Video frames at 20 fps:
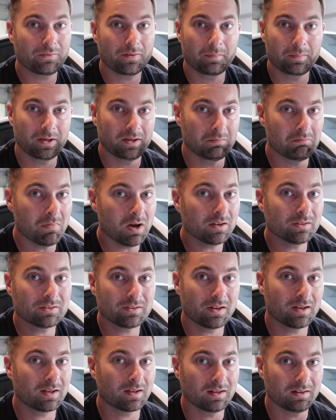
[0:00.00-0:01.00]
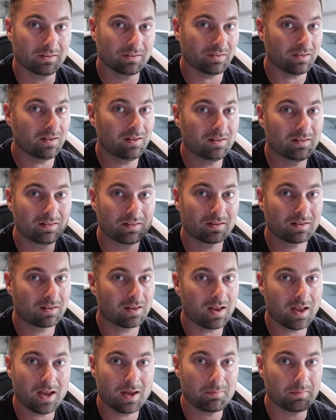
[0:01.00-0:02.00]
I mean, Mustang is in the
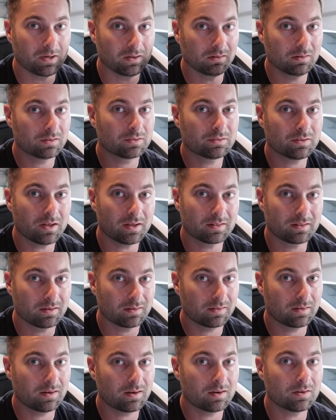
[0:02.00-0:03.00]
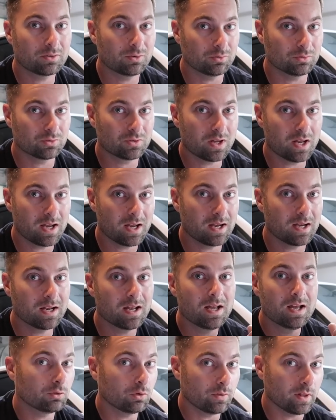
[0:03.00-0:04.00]
game and it looks like they're there to
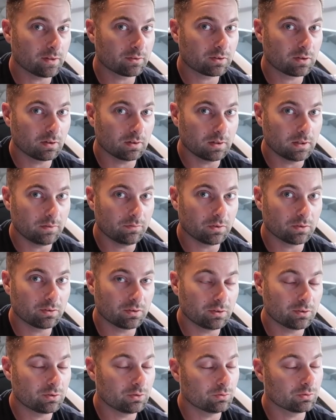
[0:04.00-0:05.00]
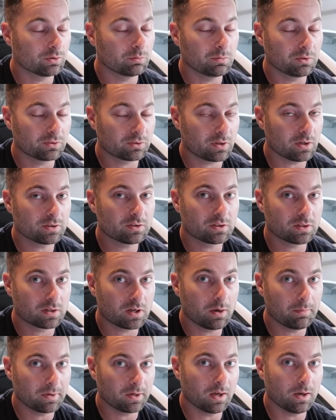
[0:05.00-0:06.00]
stay. So that's going to leave us into some discussion
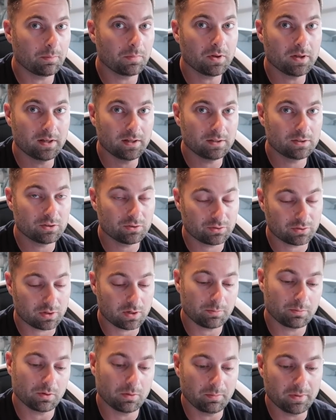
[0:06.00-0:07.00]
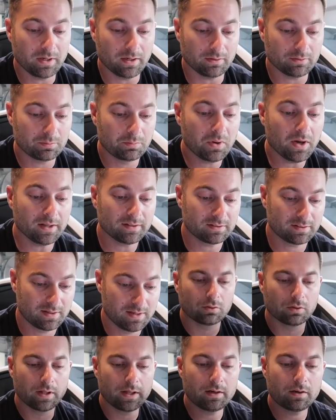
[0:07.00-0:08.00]
coming up in just a couple of minutes. But
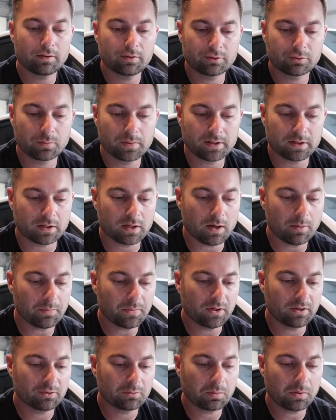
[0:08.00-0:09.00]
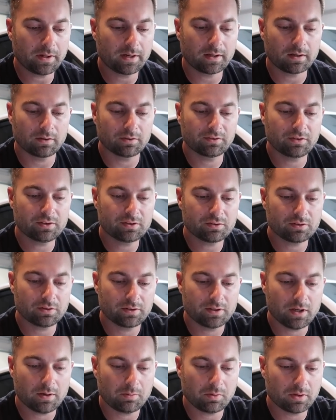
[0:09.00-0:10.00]
so later this week, the company is planning on essentially
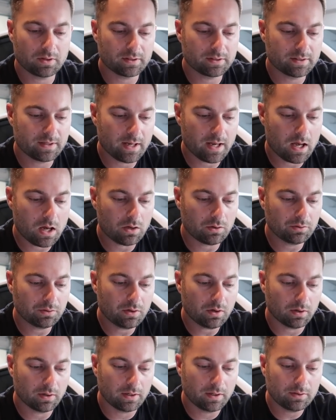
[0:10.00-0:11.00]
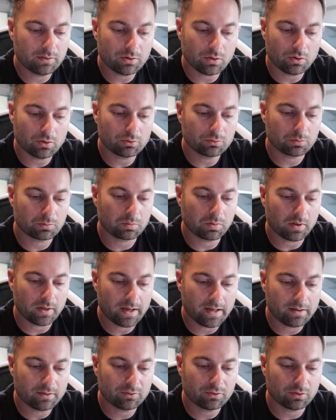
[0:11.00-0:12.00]
doubling down on Ethos with
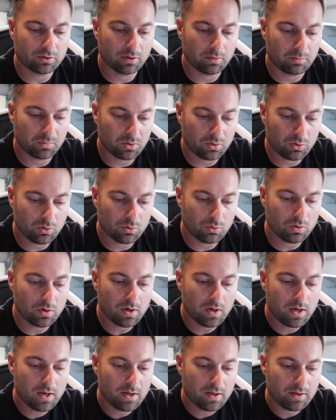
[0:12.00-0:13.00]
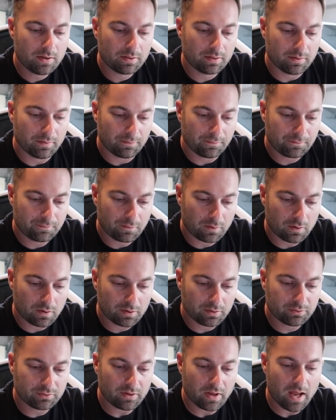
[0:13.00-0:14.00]
plans to debut the
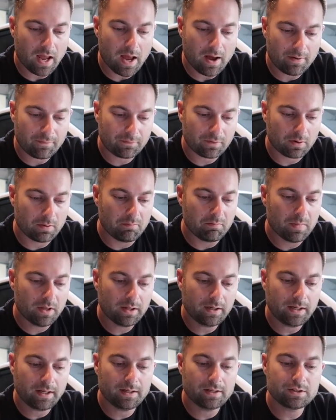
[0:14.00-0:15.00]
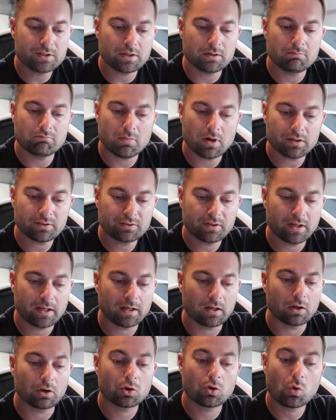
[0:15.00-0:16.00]
first ever mid-engine
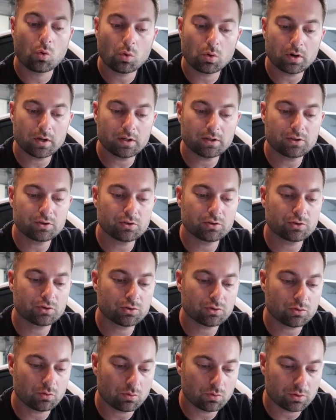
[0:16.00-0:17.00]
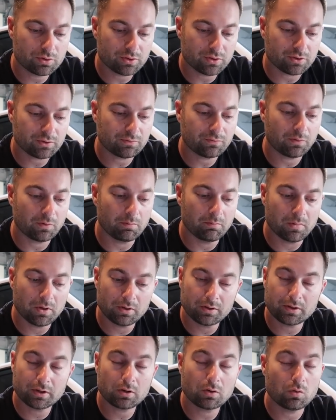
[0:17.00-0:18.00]
Mustang according to sources
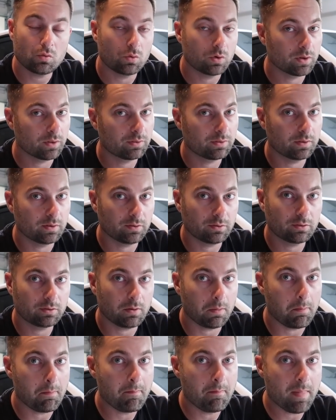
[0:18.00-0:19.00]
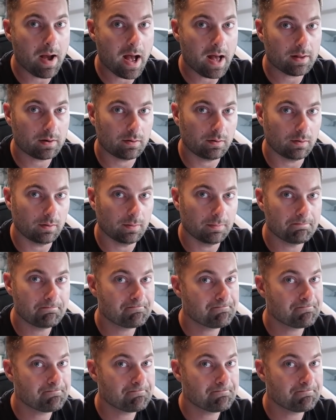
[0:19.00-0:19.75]
familiar with this matter.